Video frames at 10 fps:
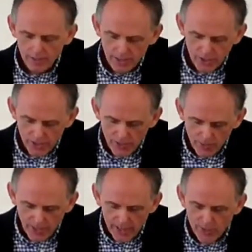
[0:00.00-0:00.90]
they
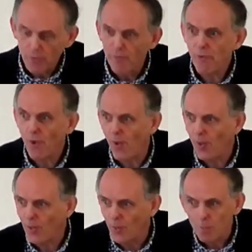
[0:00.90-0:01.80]
still liked to
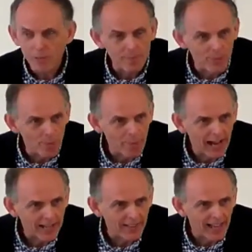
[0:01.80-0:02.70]
follow people
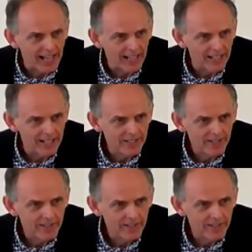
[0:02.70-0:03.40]
back then